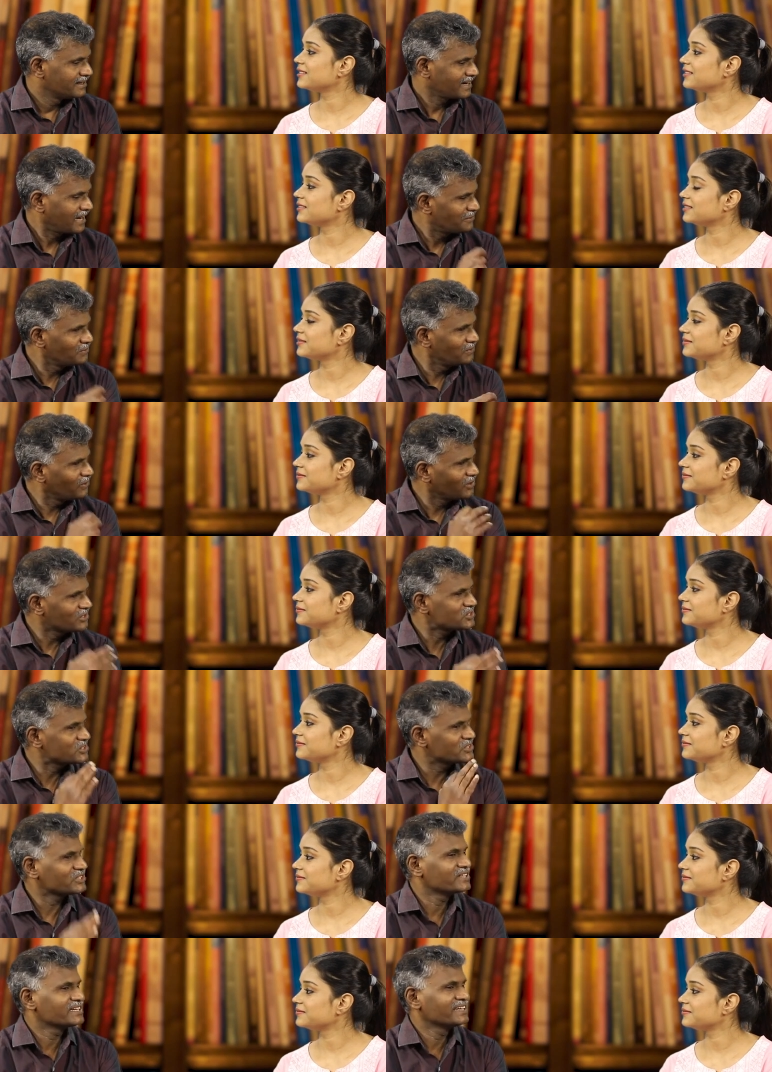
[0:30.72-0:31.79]
Speaker 1: have you
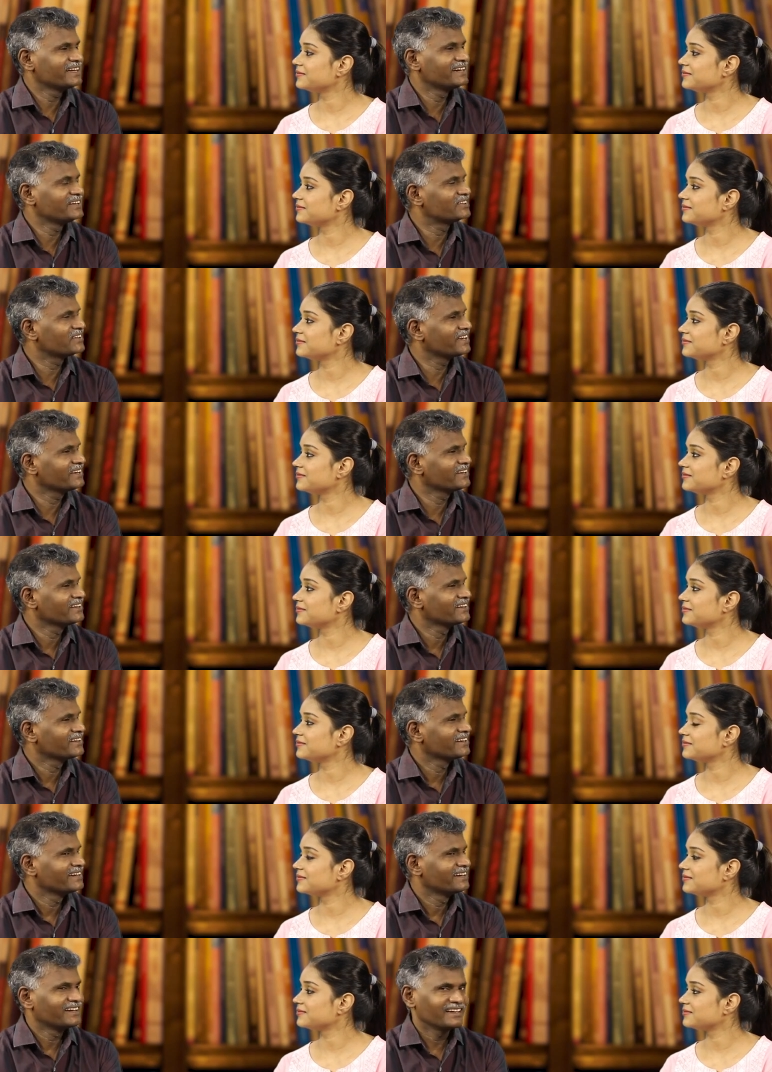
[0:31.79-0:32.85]
lost anything
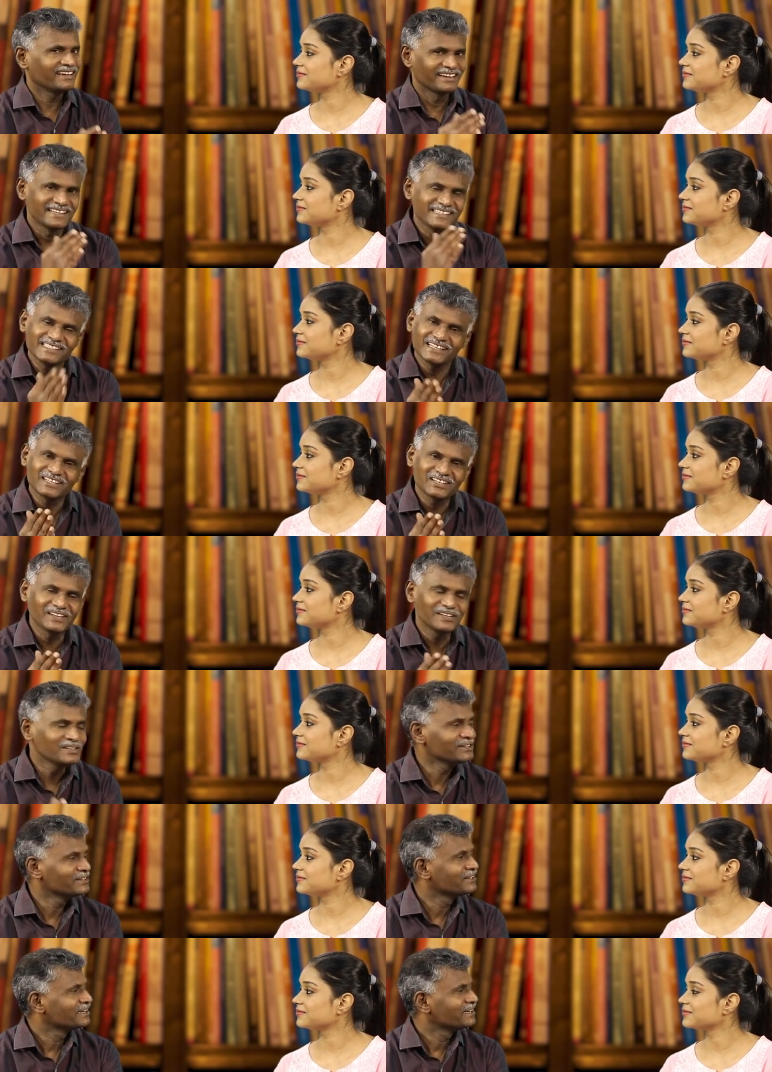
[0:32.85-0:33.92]

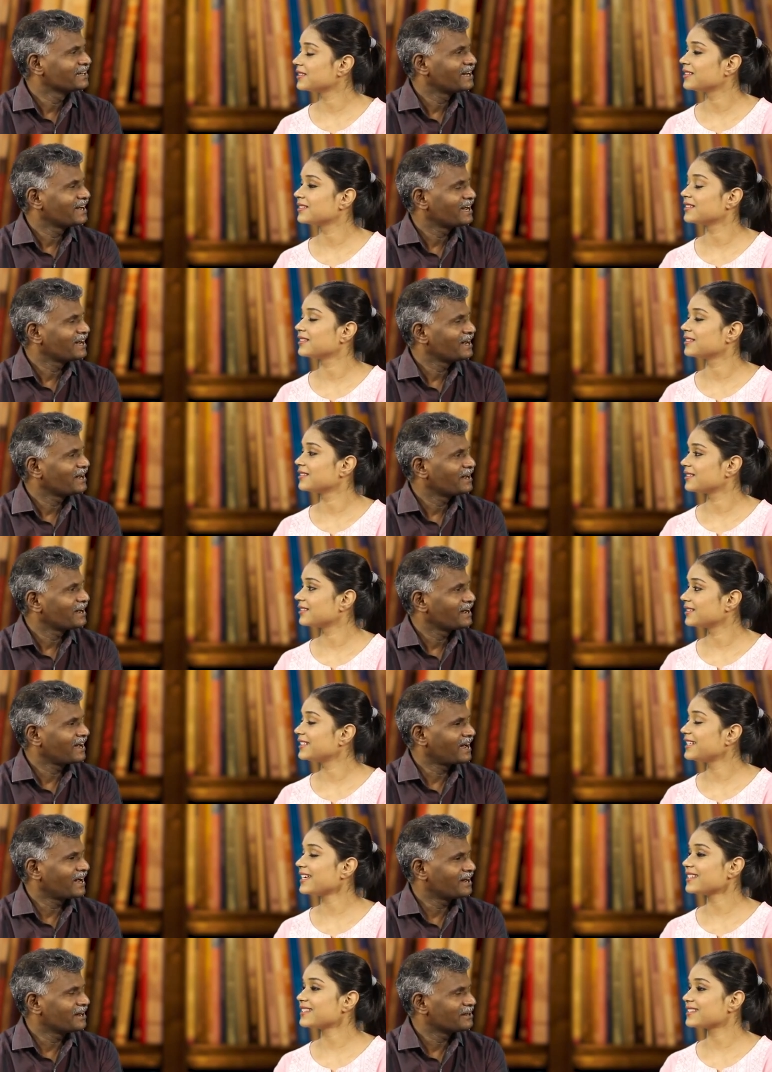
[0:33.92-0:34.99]
recently.
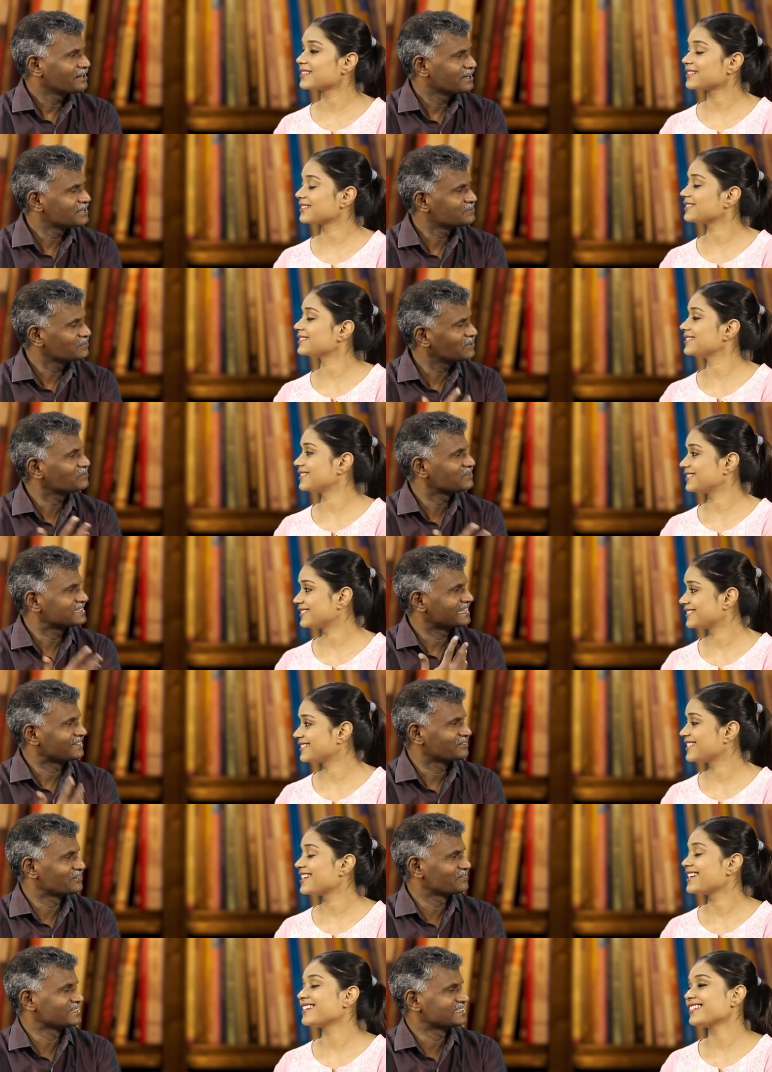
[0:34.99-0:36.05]
Uh, yes. Uh, yes, what was
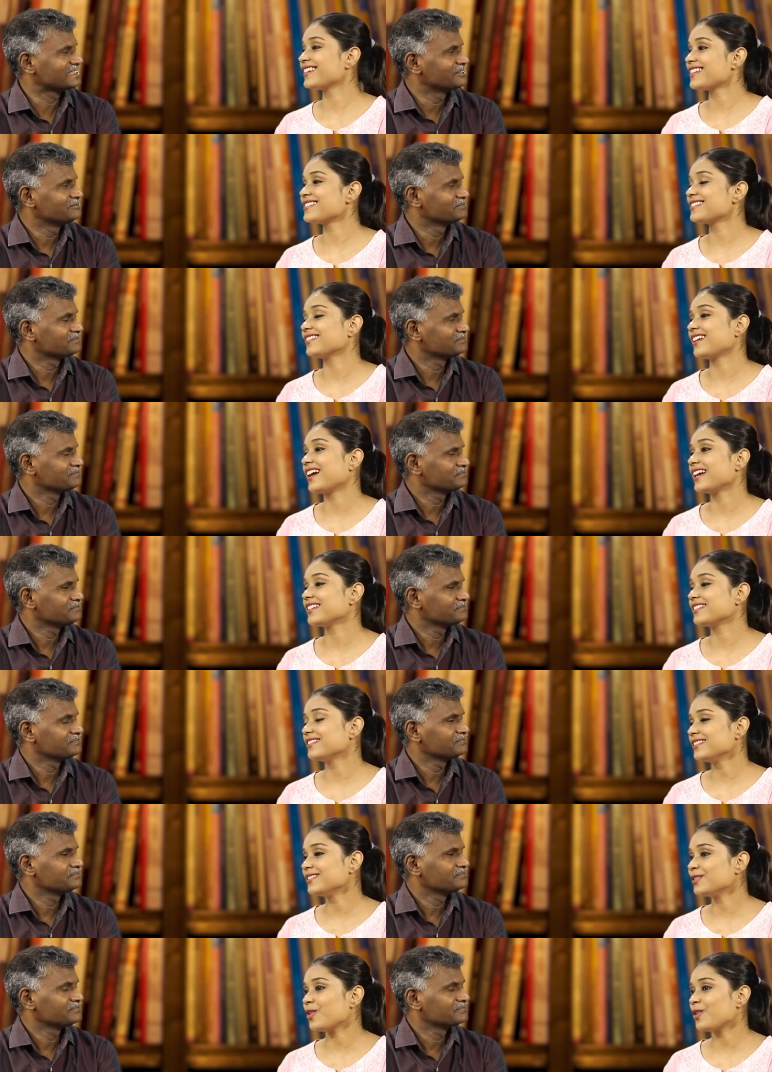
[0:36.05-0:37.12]
it? What was it? Yes,
Speaker 2: sir. I
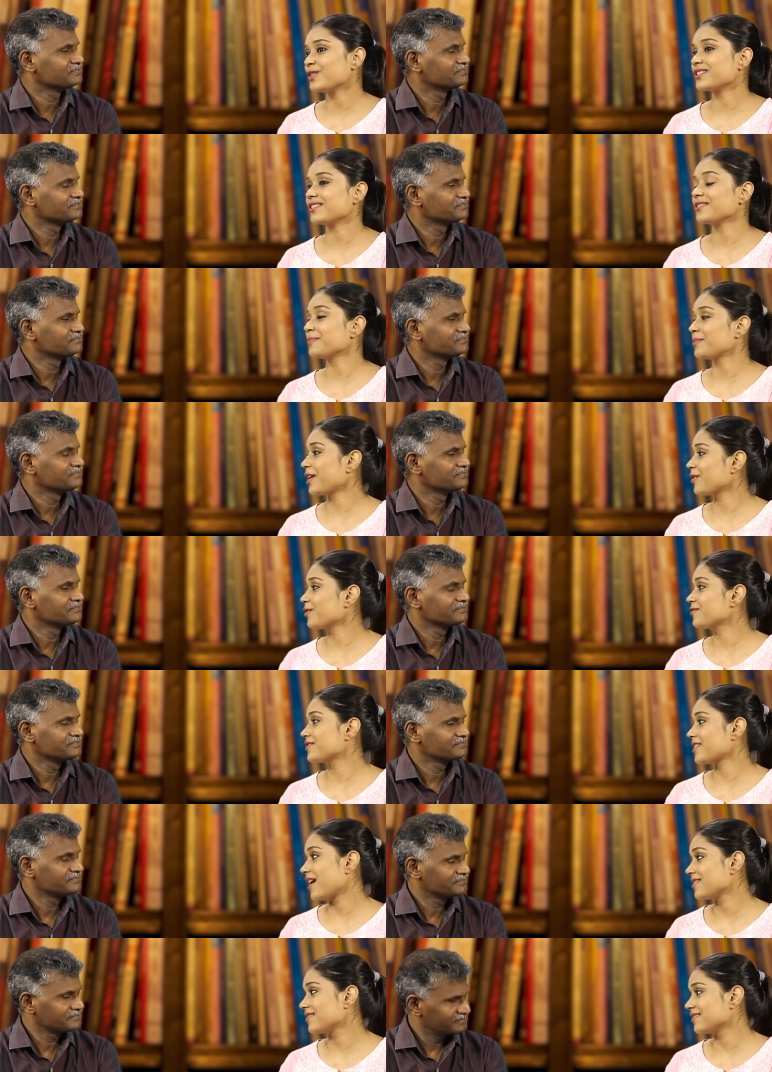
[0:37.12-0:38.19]
did lost a pair of
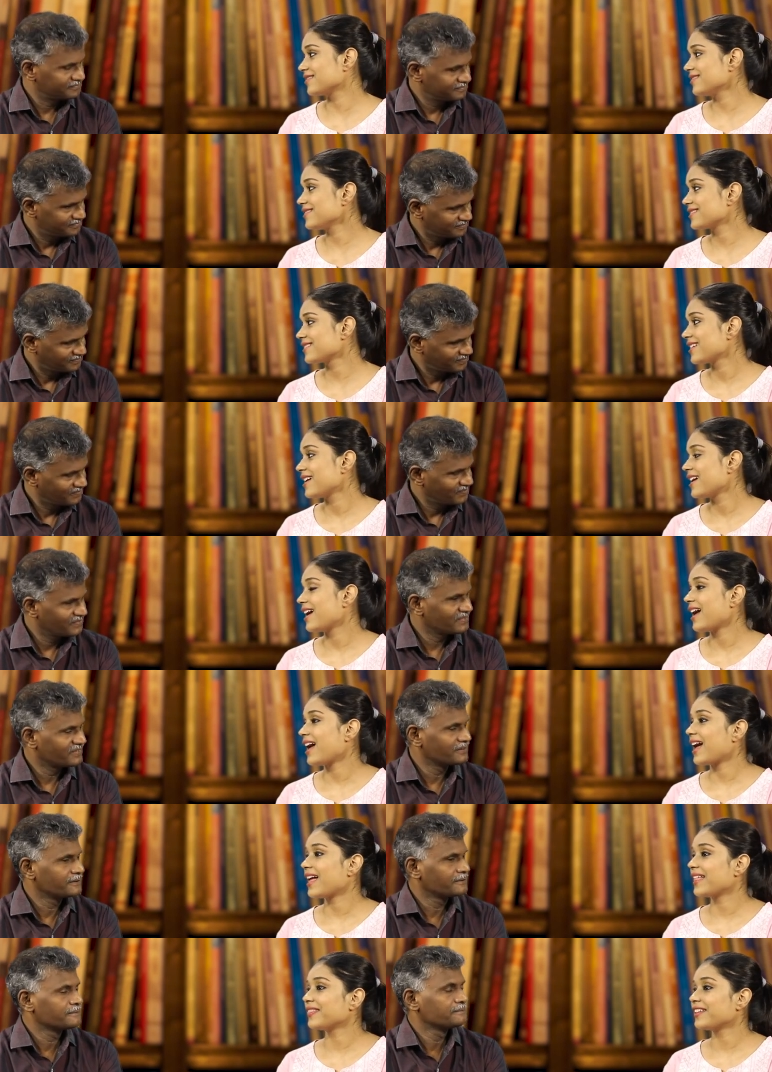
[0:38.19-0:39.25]
sandals
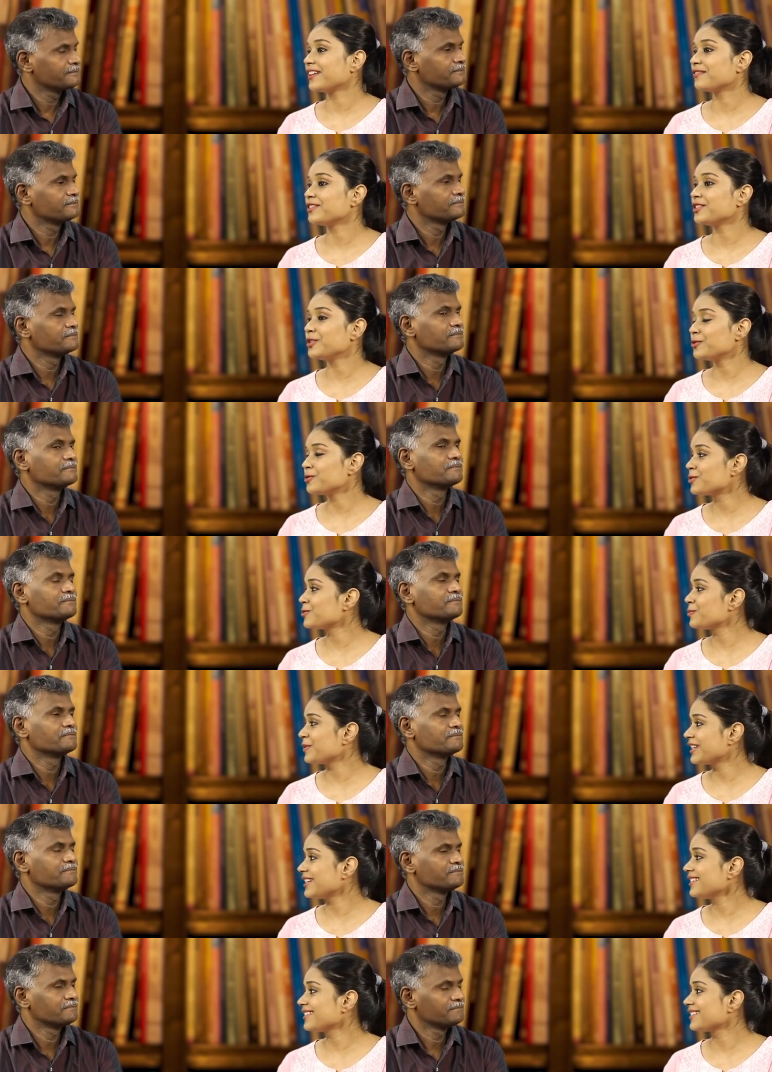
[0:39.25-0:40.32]
and they were new to
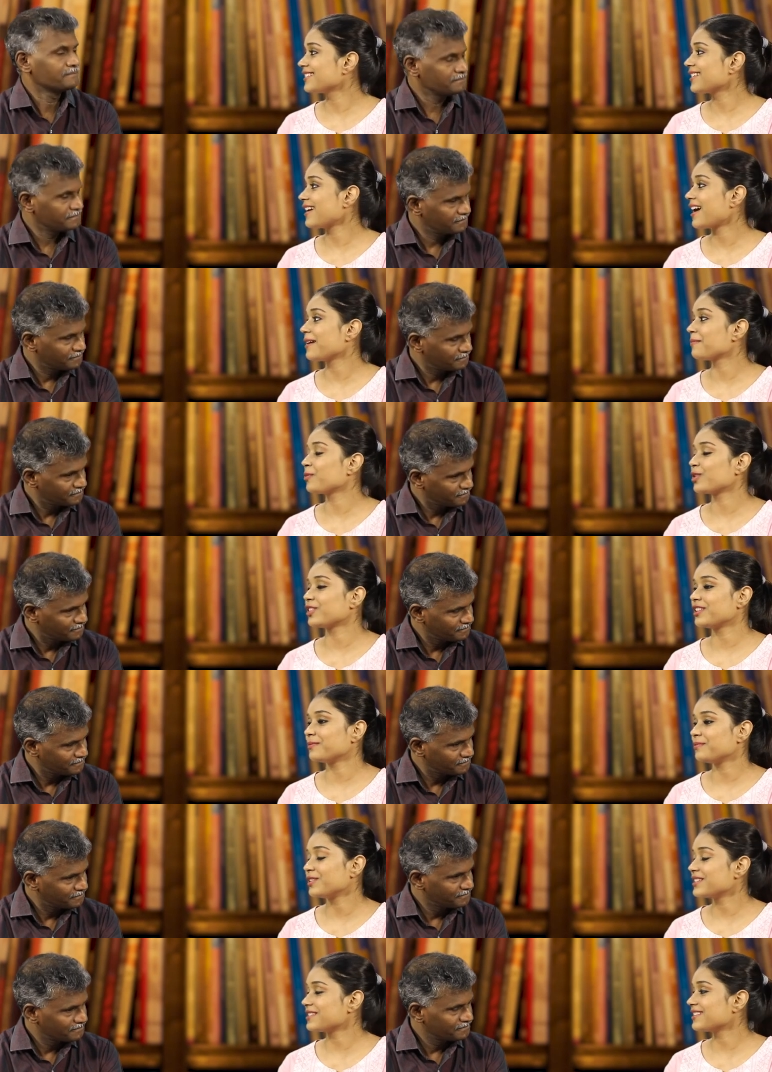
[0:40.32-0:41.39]
me. I bought
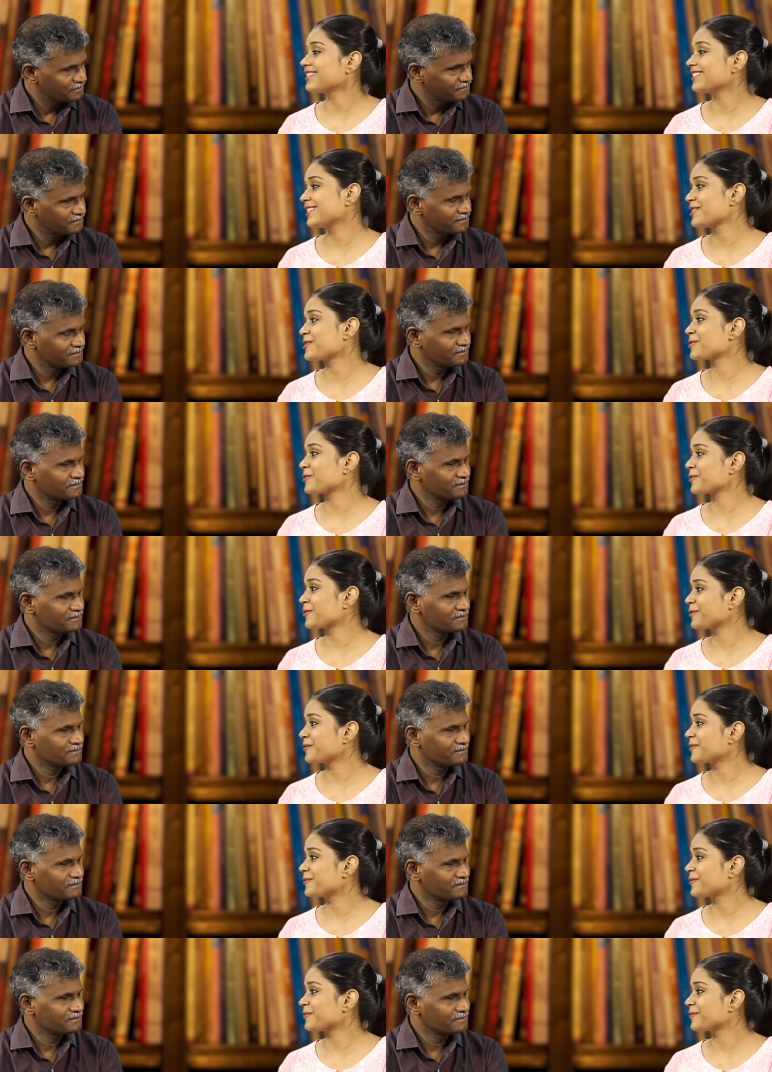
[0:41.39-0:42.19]
them recently, so.